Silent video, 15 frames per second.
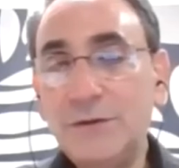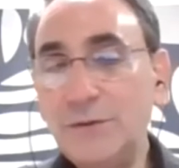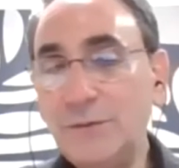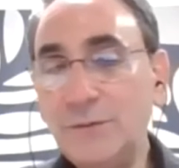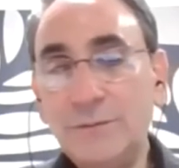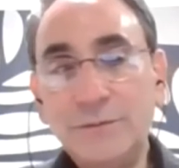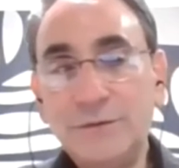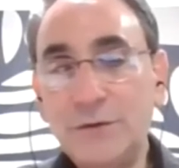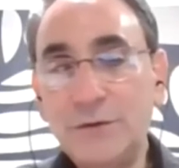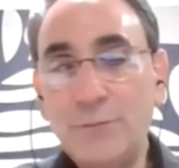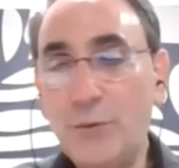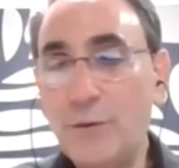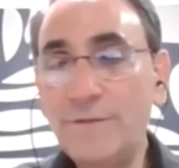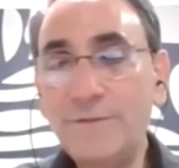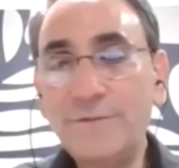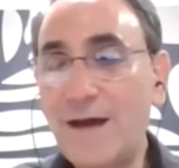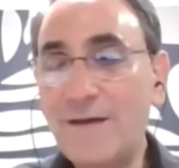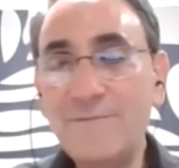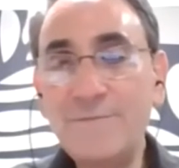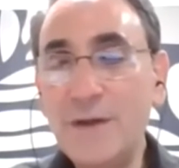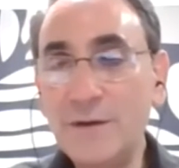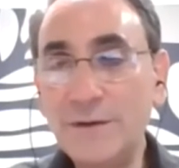
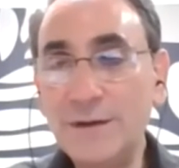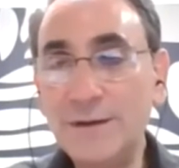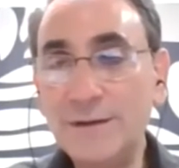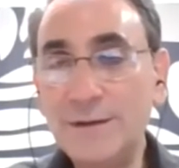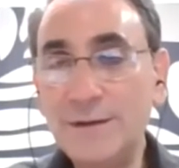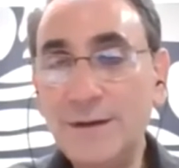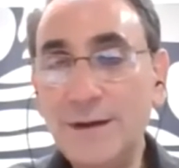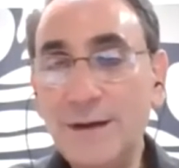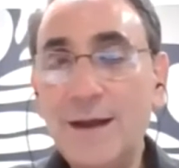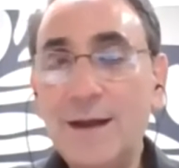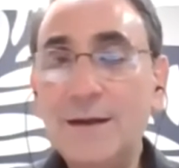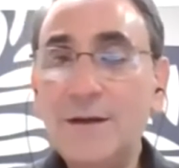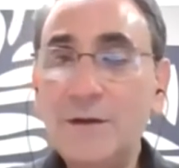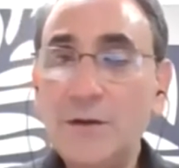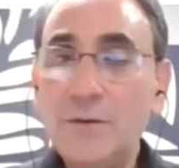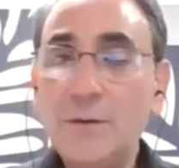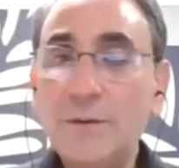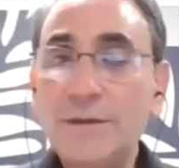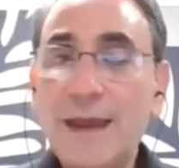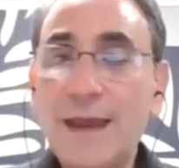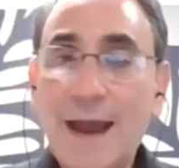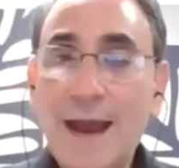2.5 million,
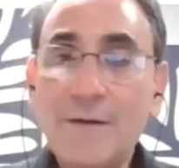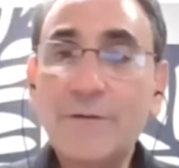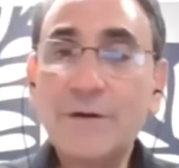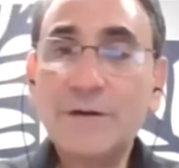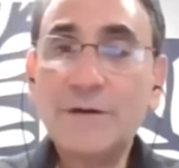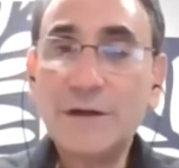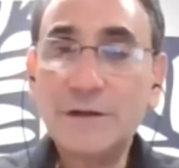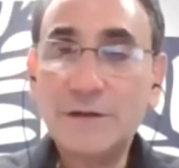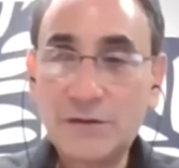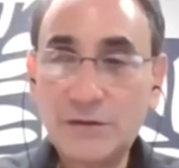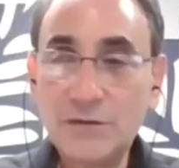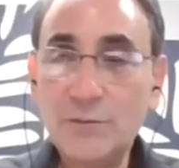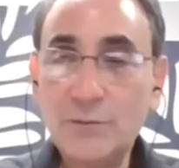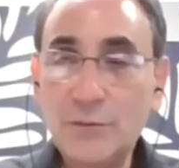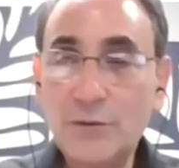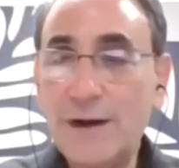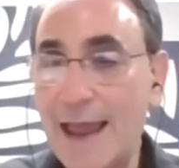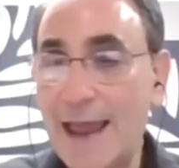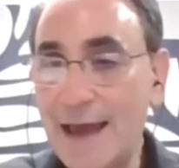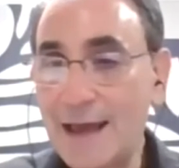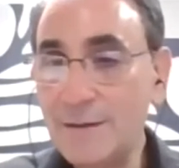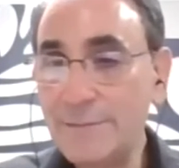the average consumer in
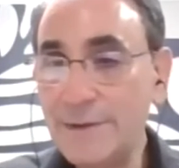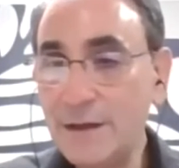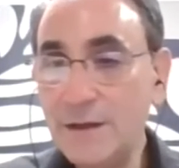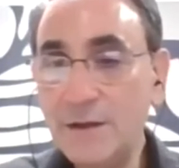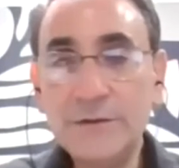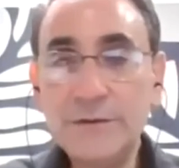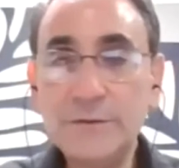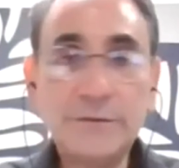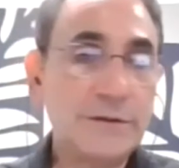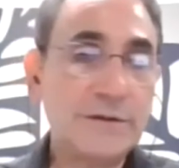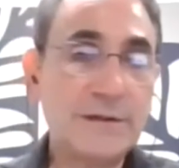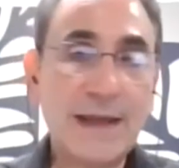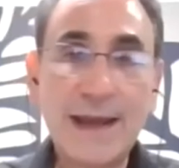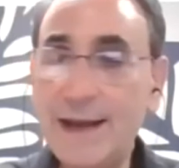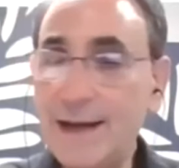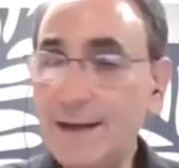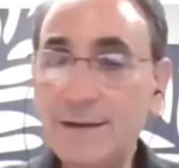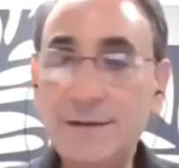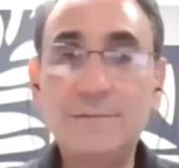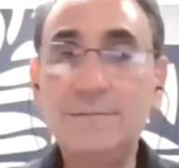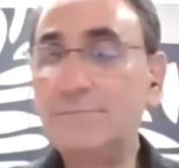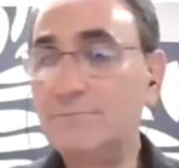Atomy who uses
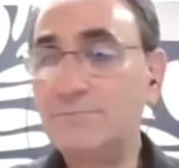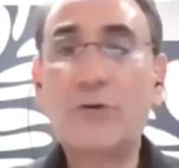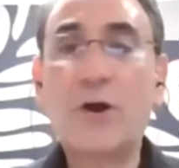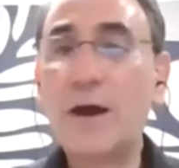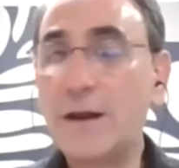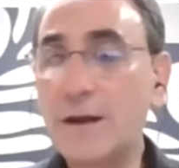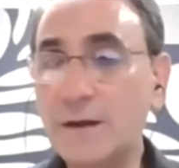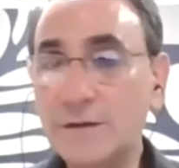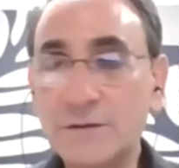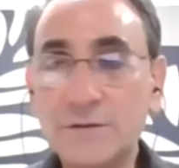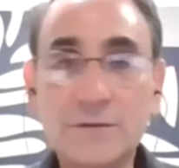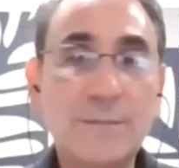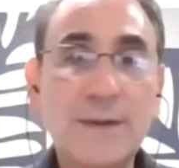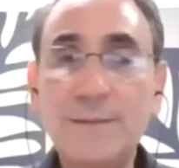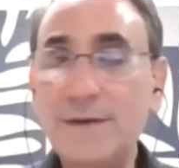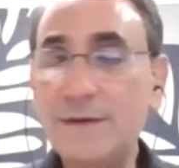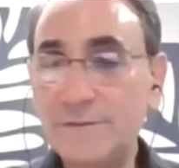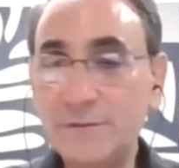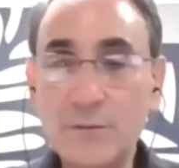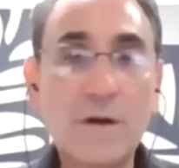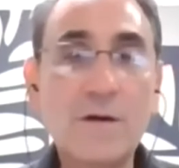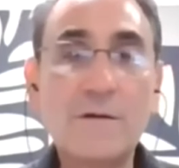8 products or maybe
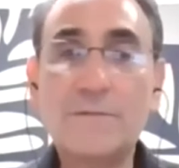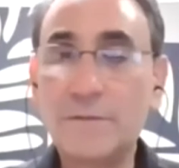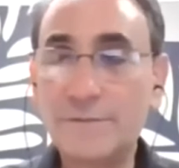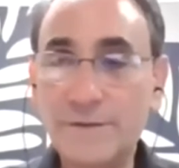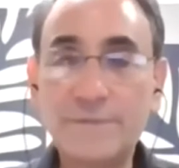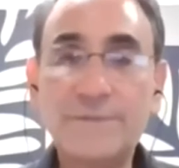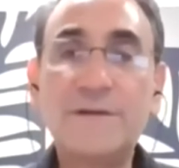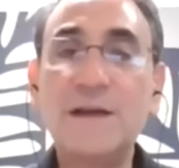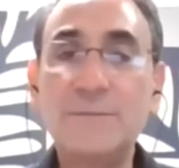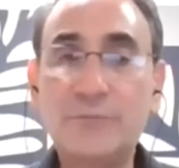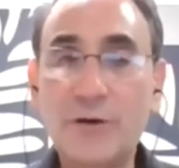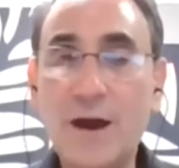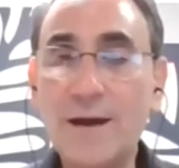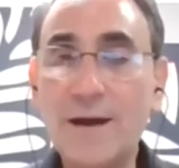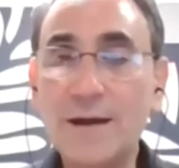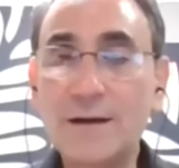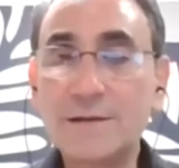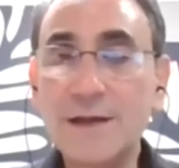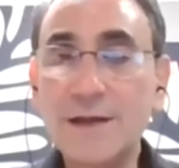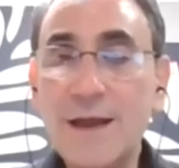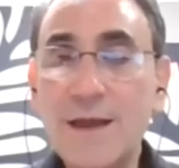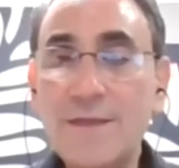12 or 15
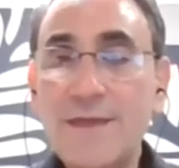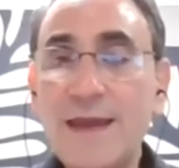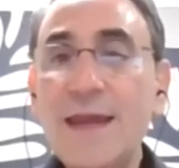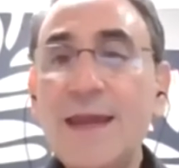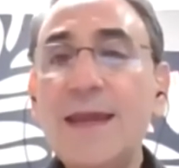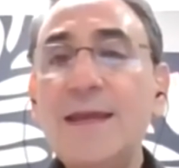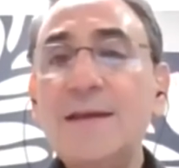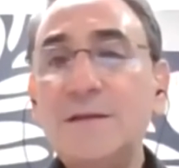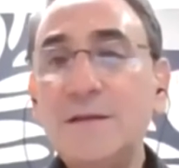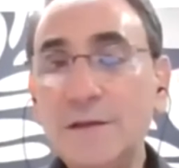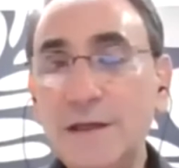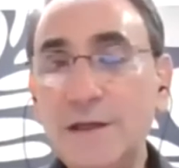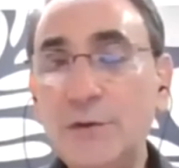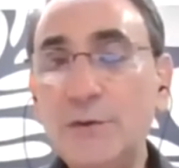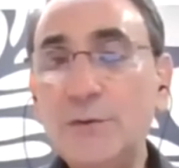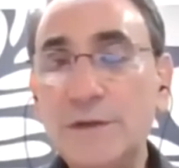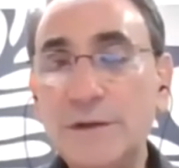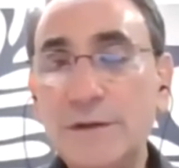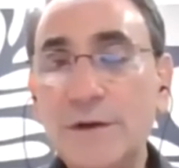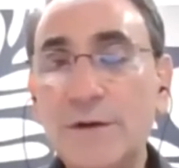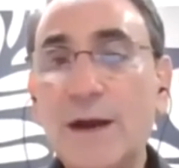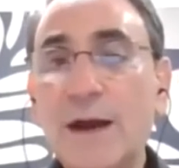products, they easily use
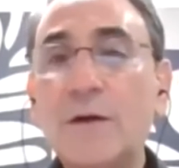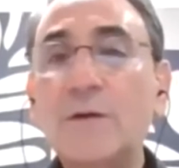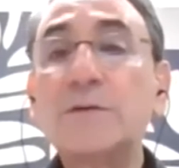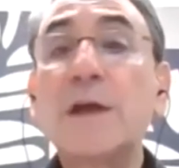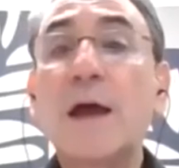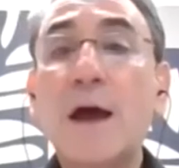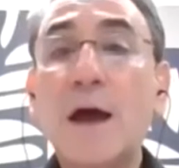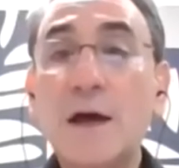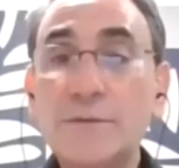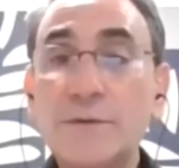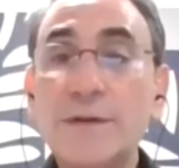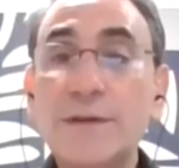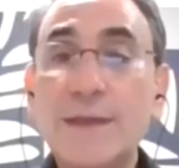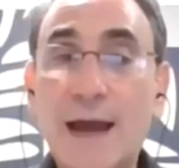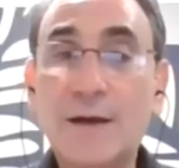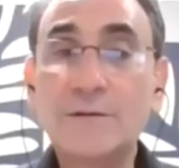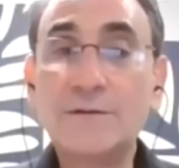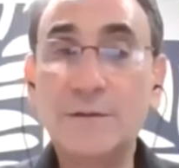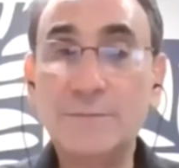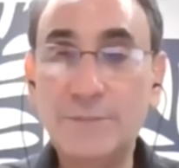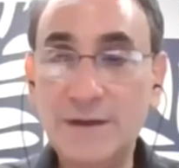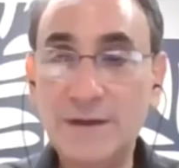in their house
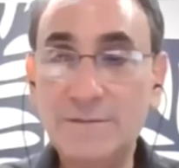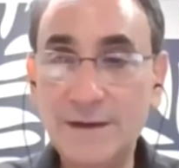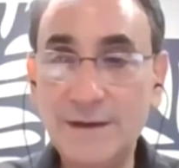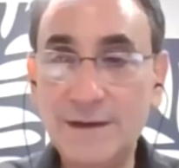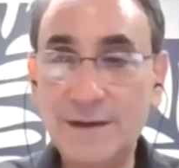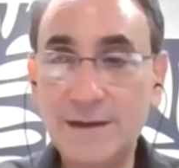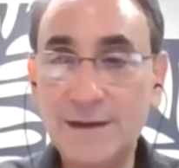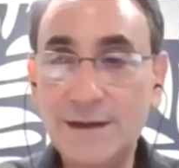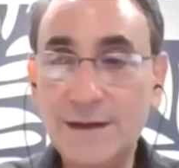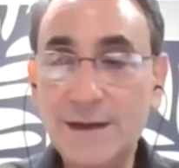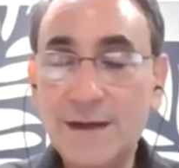100,000 PV.